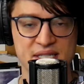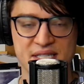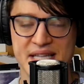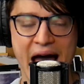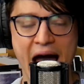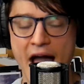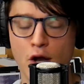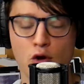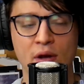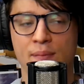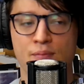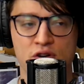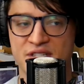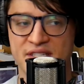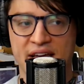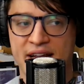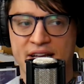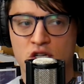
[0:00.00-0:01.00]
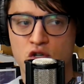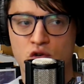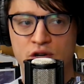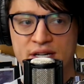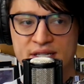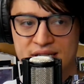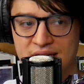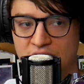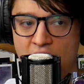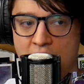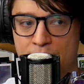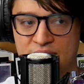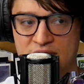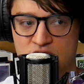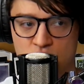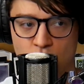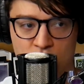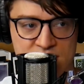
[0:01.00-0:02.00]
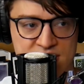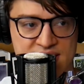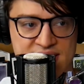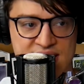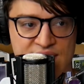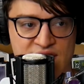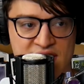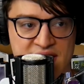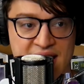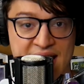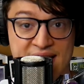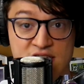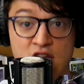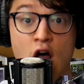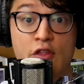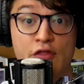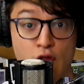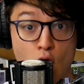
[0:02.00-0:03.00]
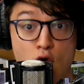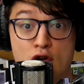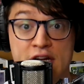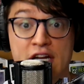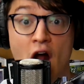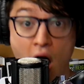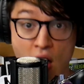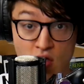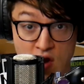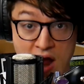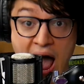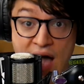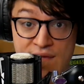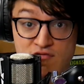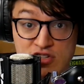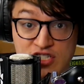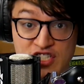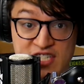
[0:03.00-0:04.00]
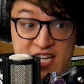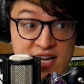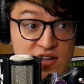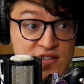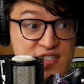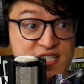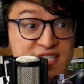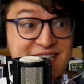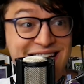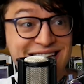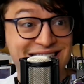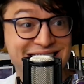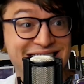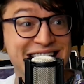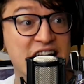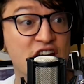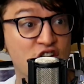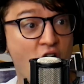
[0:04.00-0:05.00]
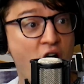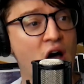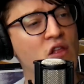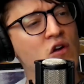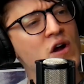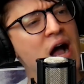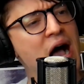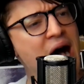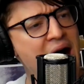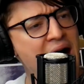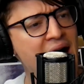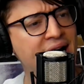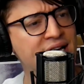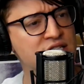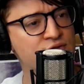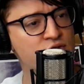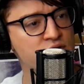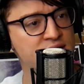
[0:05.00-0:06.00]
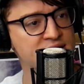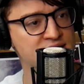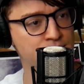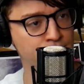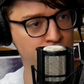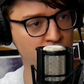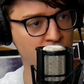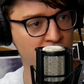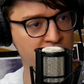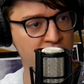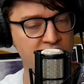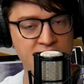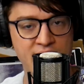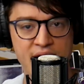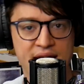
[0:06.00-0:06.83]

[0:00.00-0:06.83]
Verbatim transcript: Staggering percent increase in copies sold in 7 days, $30 average sales, $60 highs for this book.